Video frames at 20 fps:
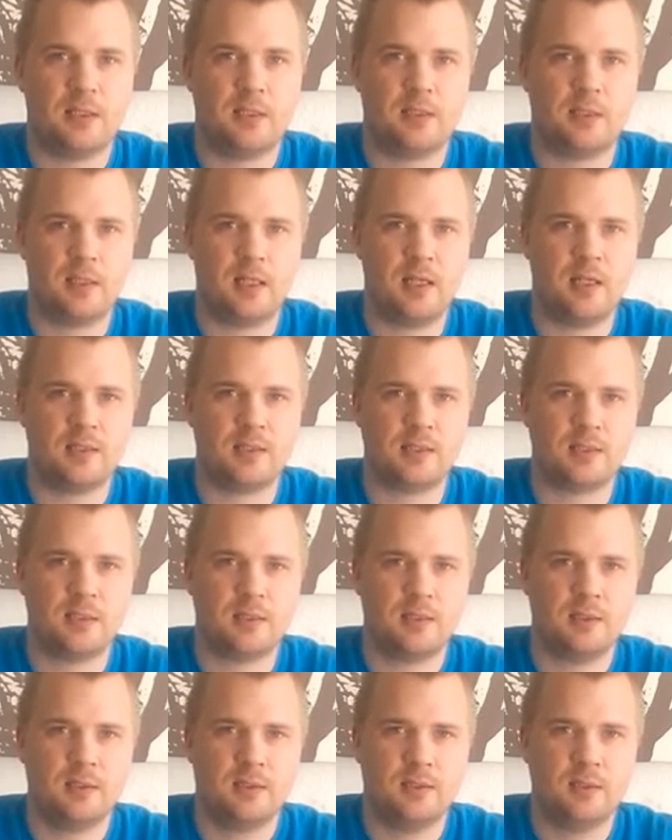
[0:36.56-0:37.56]
and
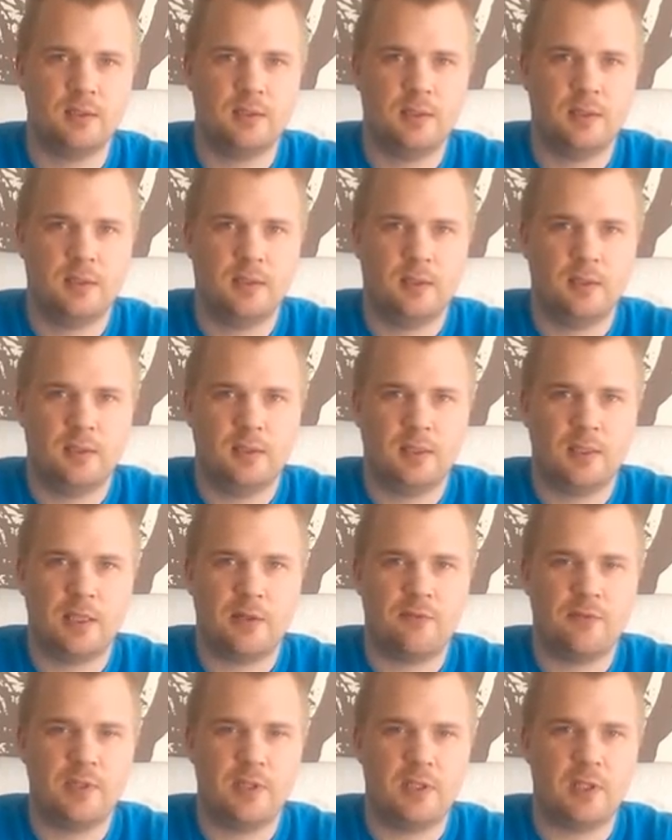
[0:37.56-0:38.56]
thus
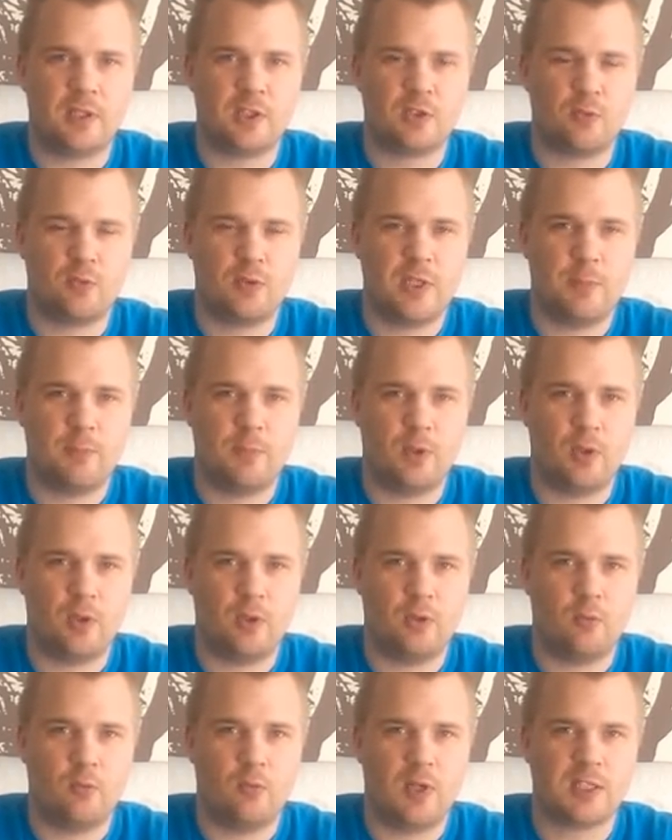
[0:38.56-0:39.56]
the VR
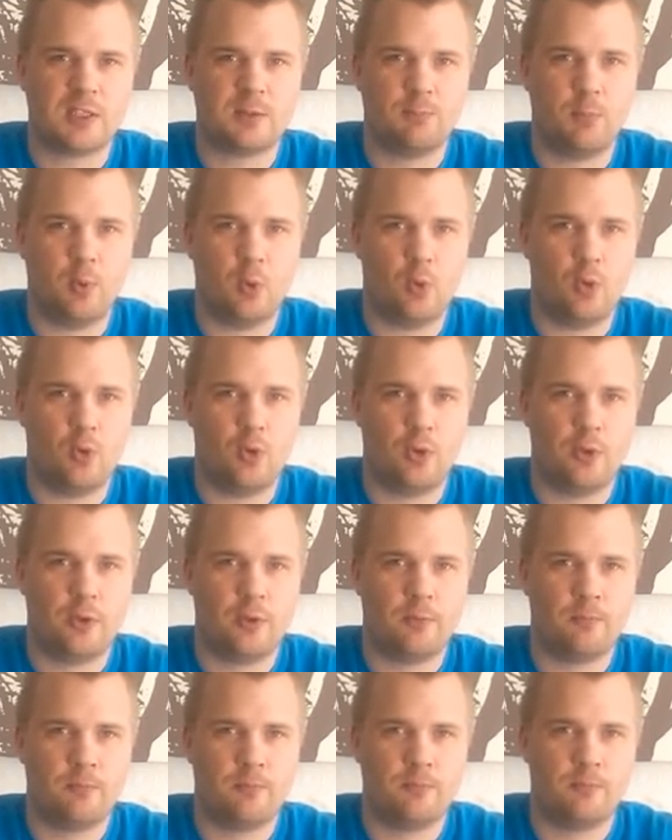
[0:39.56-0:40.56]
Sweeper was
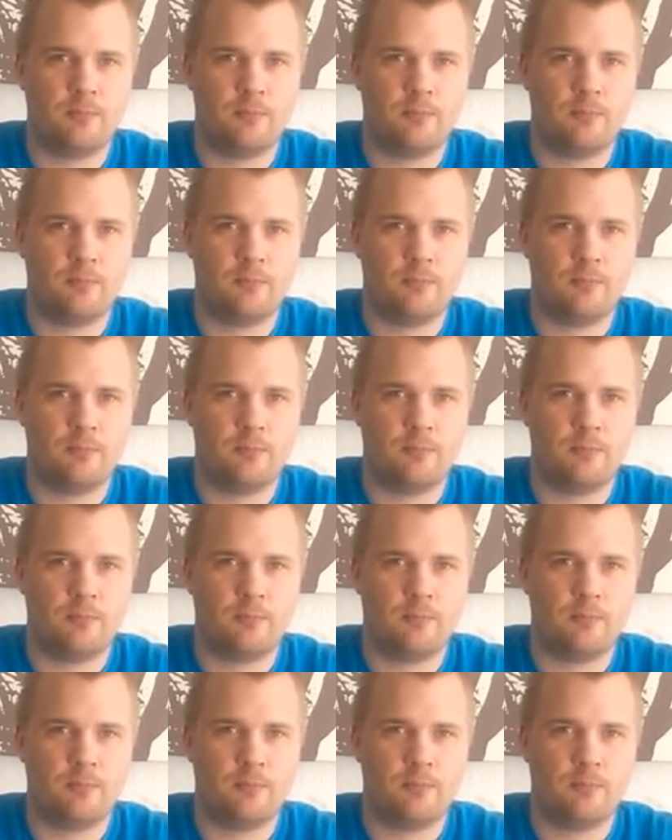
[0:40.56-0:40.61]
born.